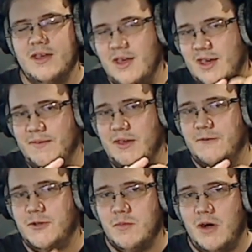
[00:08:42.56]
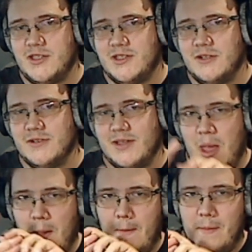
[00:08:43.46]
If you have 2 monsters,
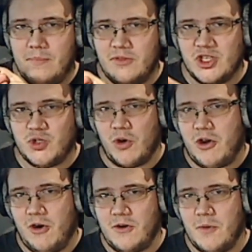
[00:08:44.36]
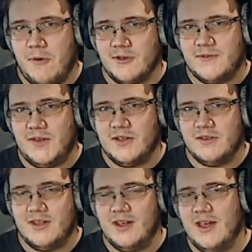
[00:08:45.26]
destroy a card in your opponent's
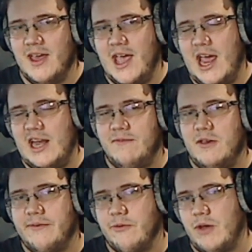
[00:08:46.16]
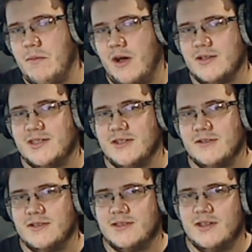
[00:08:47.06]
field. And if you have 3
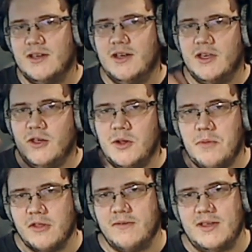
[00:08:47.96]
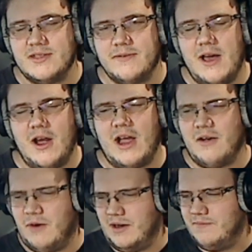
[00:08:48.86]
monsters, you do both of these.
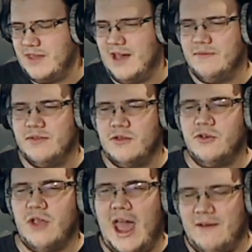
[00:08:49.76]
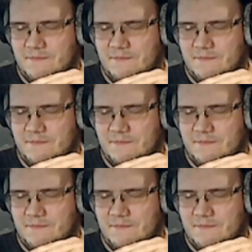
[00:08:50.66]
You add,